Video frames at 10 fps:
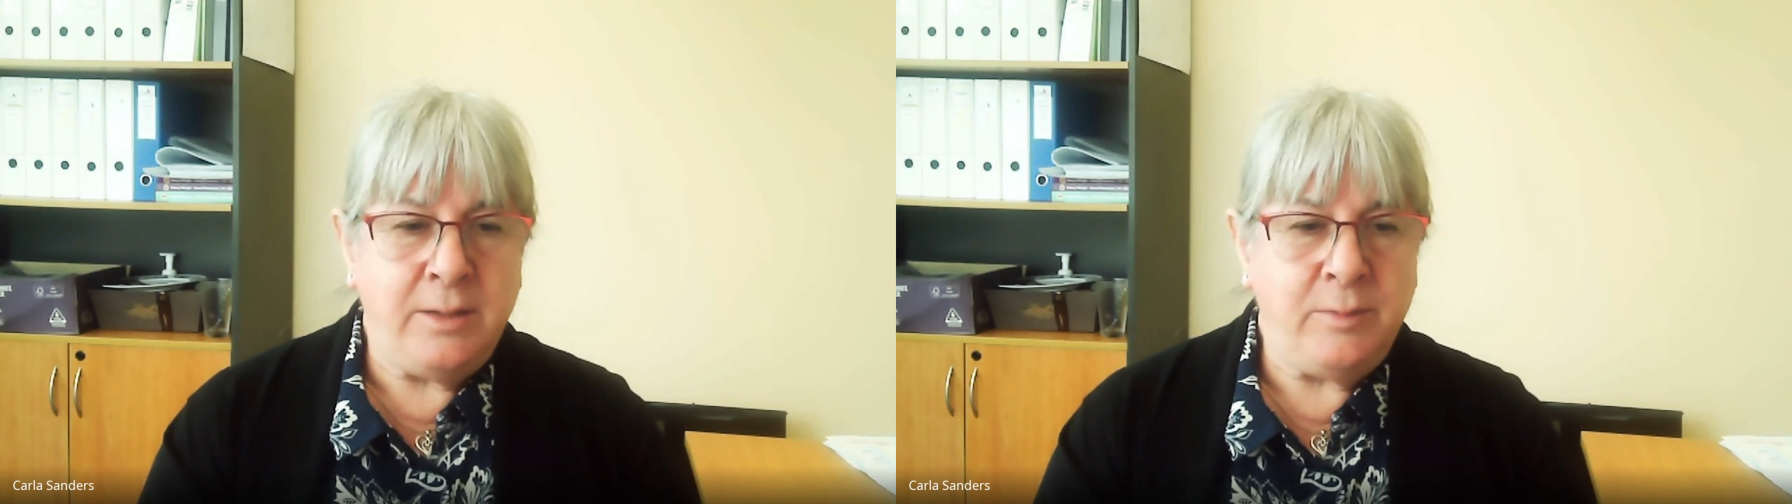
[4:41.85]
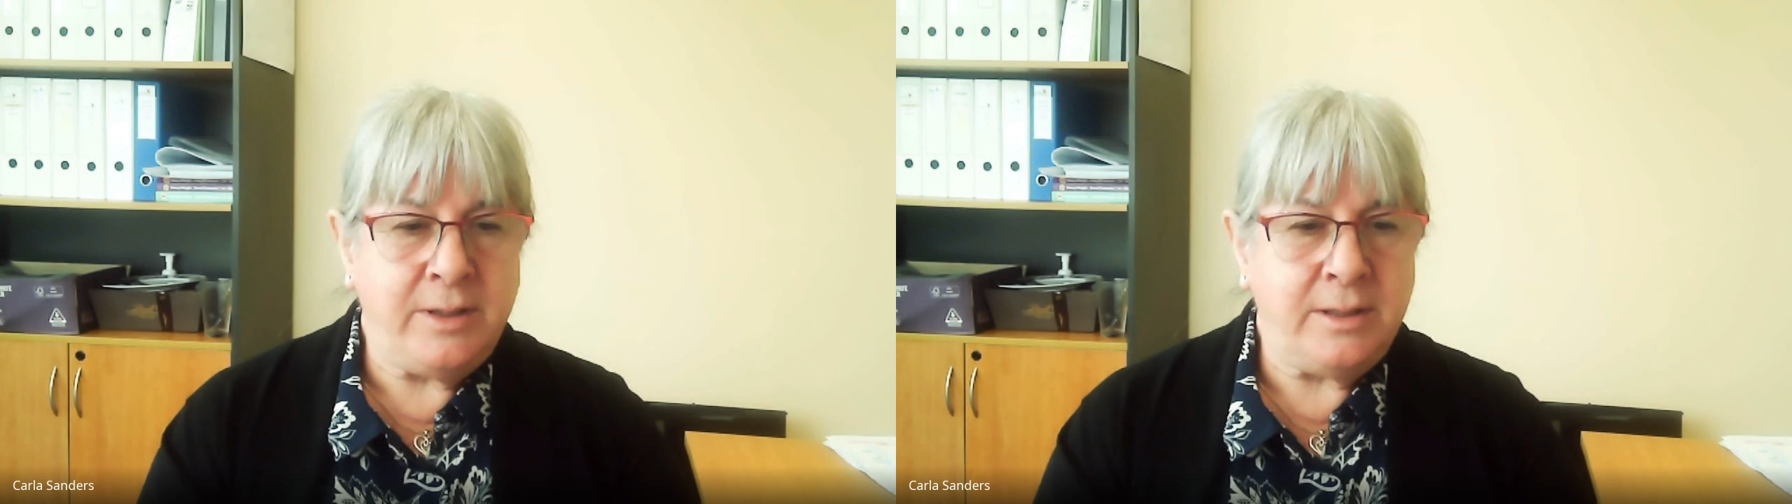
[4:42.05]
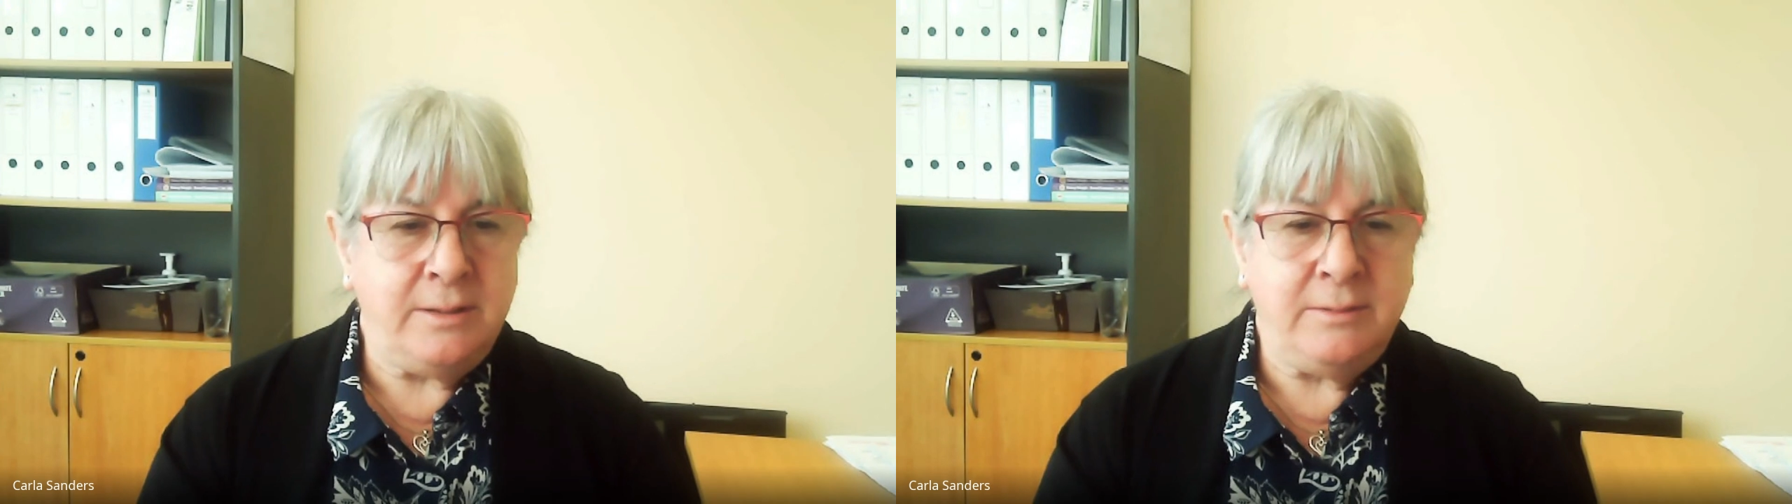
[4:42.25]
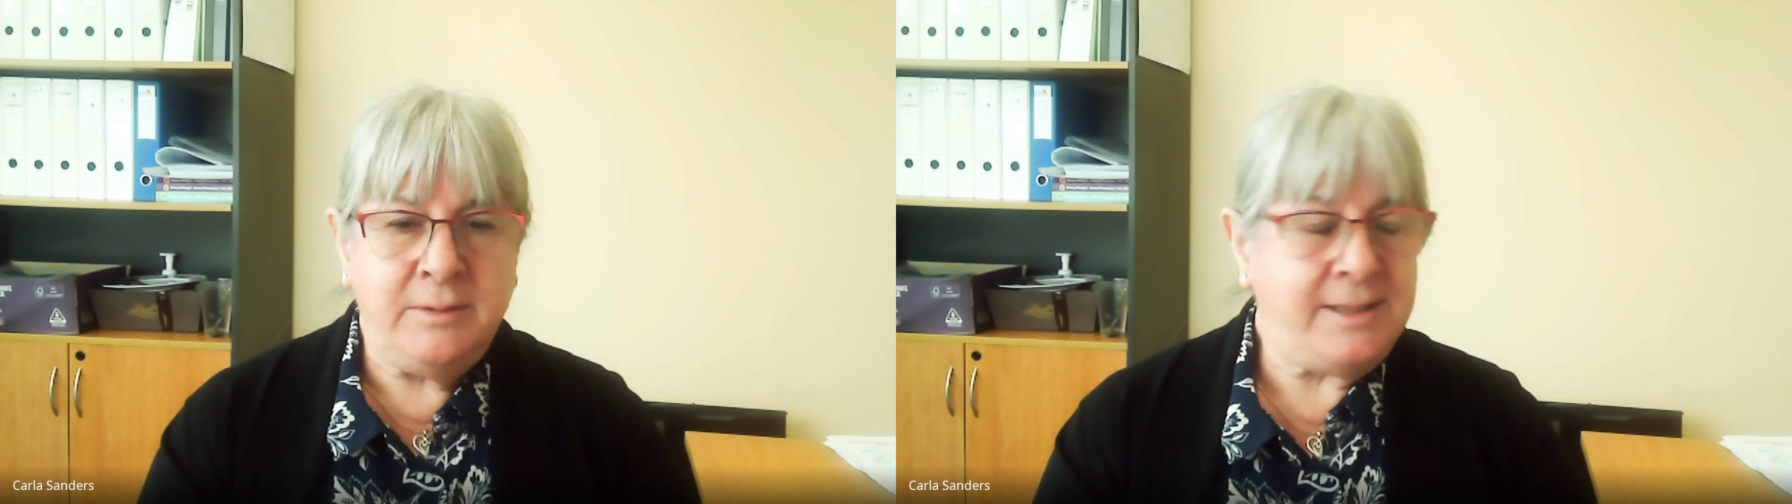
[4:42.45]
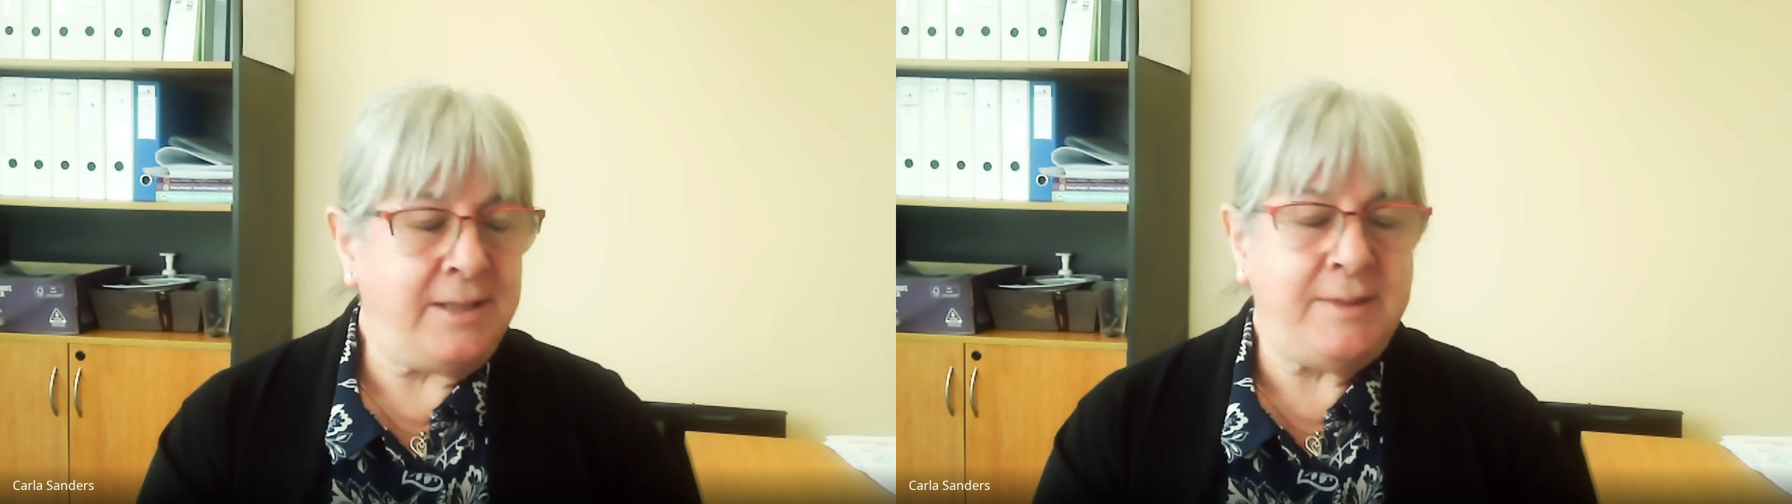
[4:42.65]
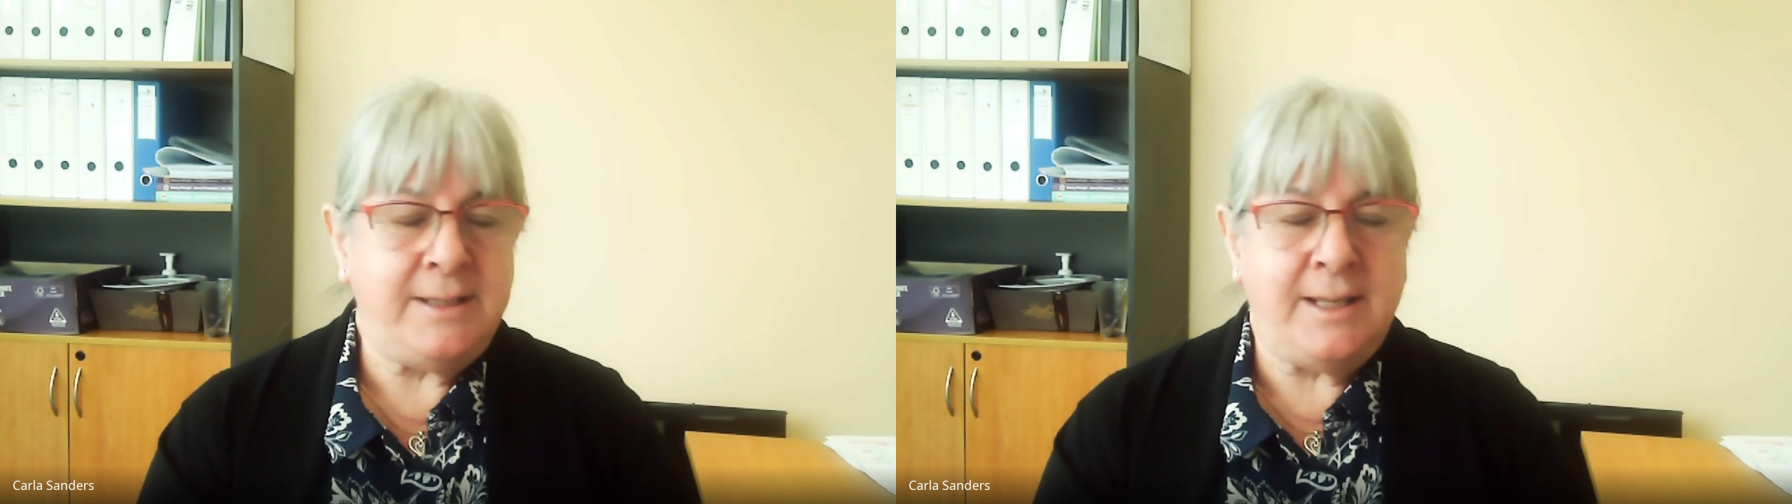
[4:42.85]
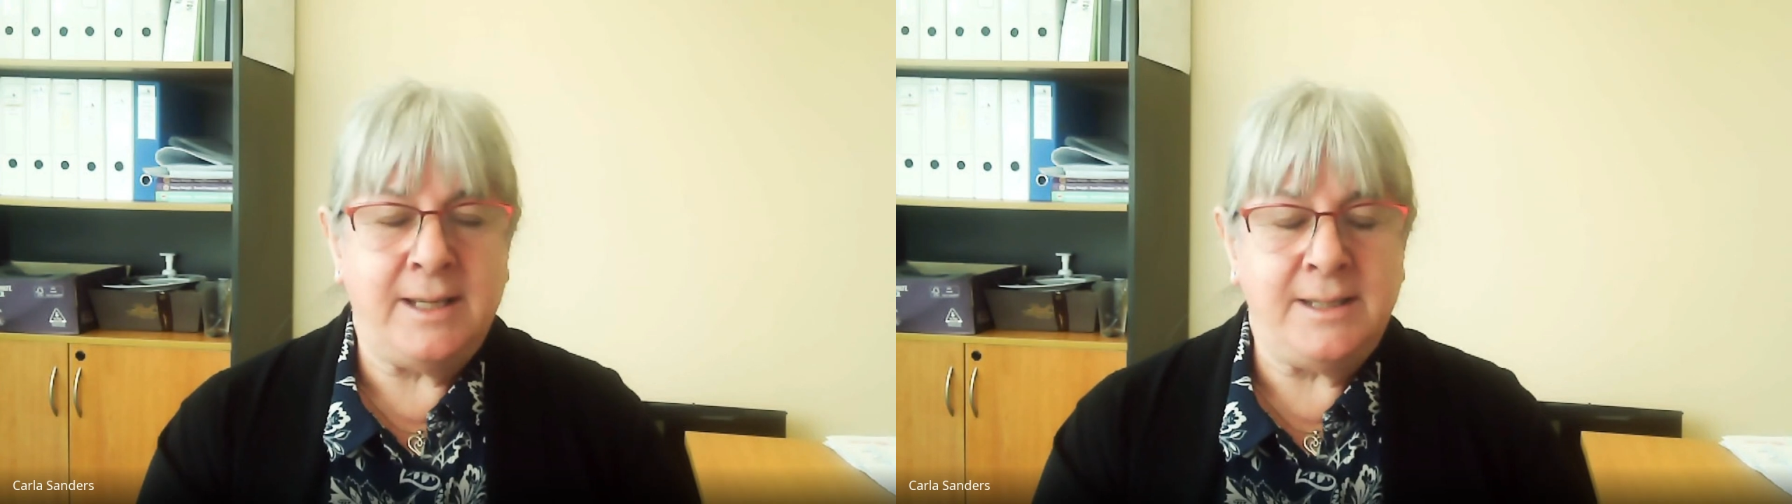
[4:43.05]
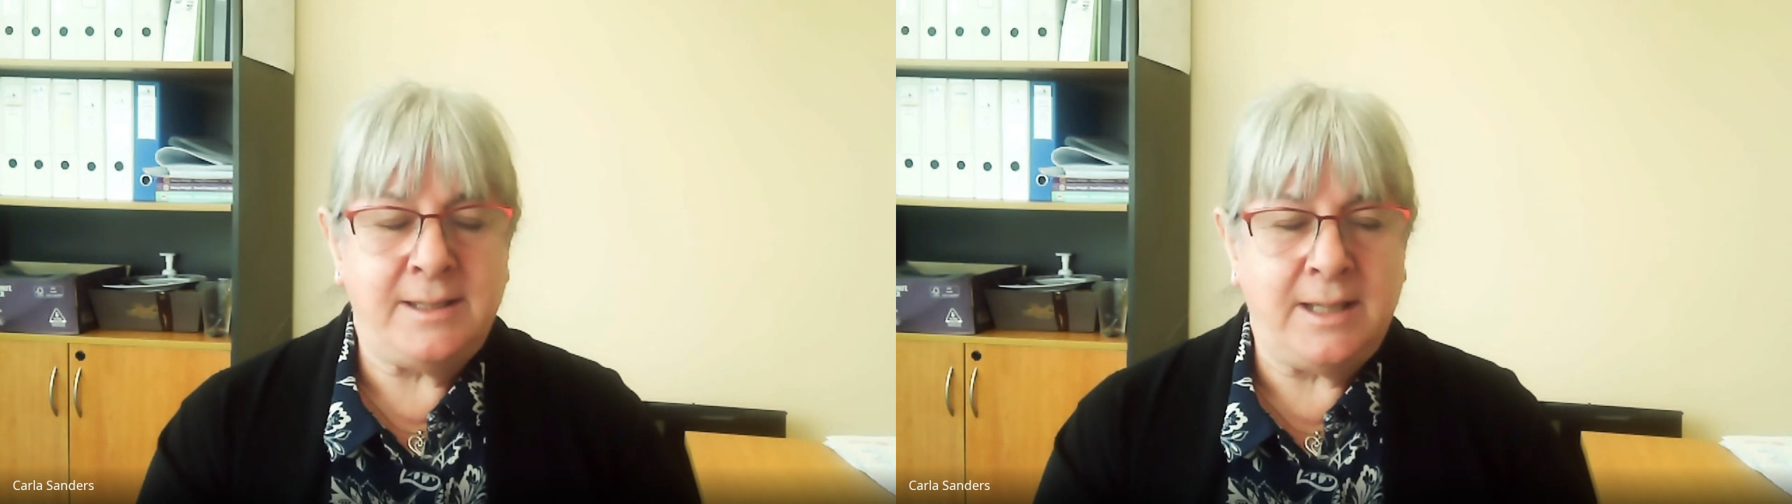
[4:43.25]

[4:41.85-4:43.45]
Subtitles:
within 7 days,